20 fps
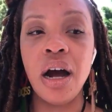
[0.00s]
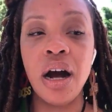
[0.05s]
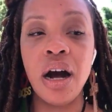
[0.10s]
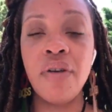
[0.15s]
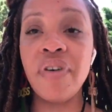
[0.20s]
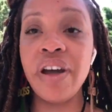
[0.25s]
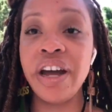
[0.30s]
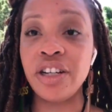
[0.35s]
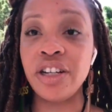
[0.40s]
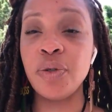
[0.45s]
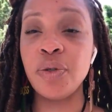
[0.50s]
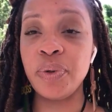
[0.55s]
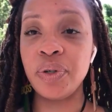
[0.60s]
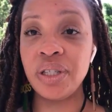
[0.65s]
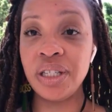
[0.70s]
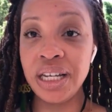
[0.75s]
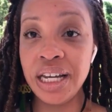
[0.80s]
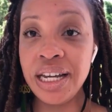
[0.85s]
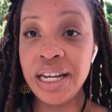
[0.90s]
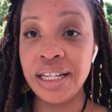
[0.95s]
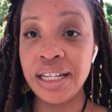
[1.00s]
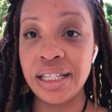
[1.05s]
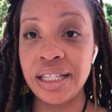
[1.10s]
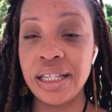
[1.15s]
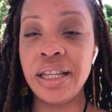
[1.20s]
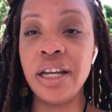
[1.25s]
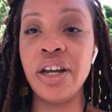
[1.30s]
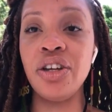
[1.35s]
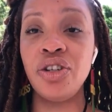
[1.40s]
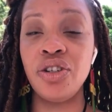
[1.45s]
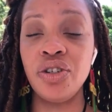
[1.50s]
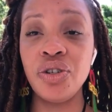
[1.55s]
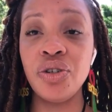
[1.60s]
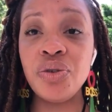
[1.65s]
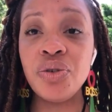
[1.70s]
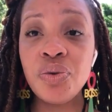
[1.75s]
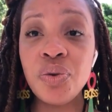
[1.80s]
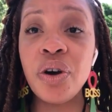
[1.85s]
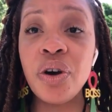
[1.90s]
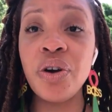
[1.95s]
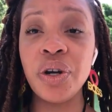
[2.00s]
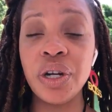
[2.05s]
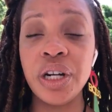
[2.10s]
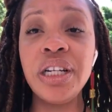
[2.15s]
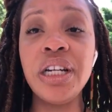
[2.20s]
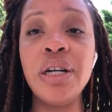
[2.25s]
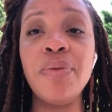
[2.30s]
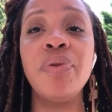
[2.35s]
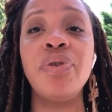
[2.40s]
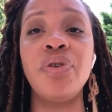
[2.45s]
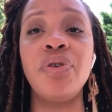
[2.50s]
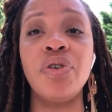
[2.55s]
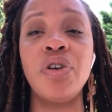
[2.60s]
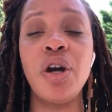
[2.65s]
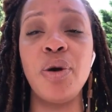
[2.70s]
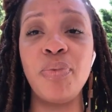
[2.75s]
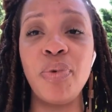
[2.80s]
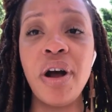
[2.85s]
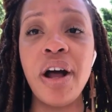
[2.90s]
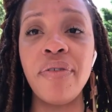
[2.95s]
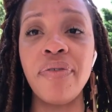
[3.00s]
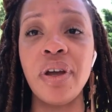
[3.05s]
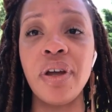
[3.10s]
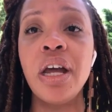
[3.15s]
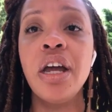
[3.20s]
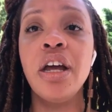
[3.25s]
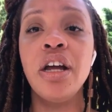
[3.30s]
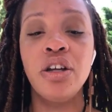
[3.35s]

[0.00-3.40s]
of expertise that you are going to need with your nonprofit.